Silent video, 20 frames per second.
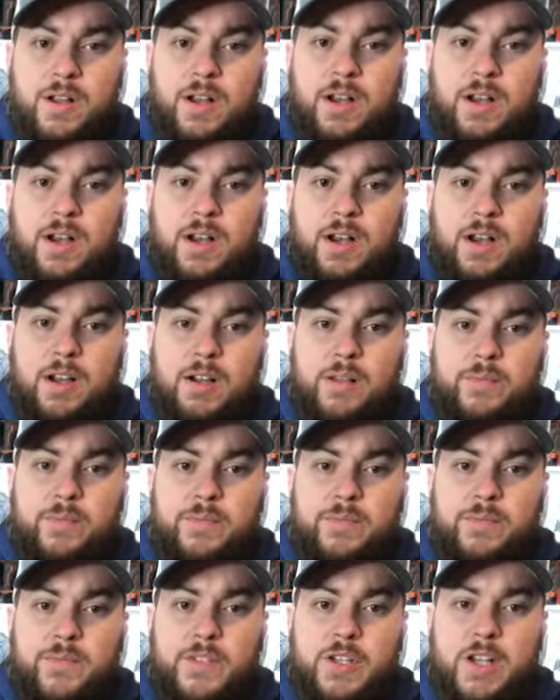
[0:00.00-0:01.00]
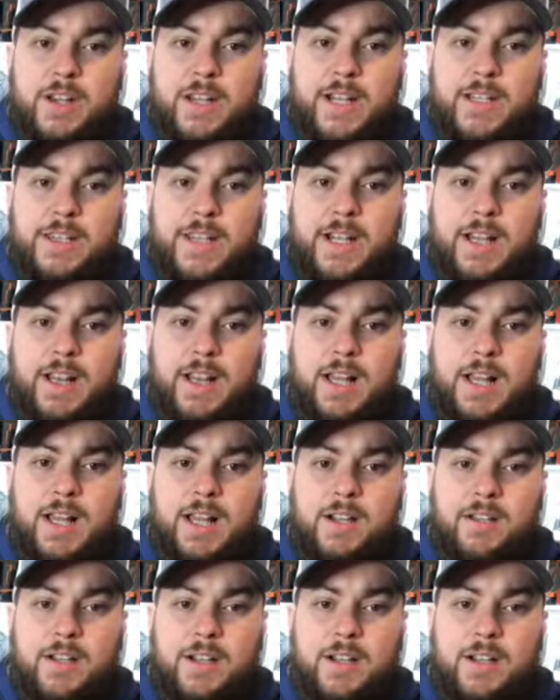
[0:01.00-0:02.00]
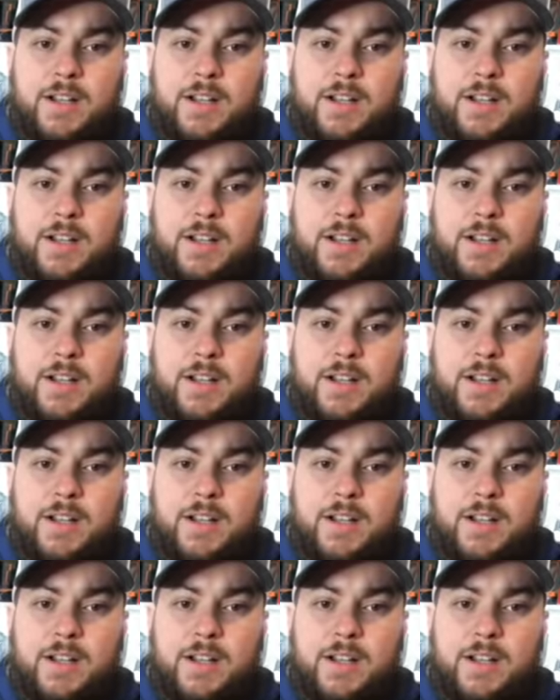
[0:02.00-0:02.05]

So I like that a lot.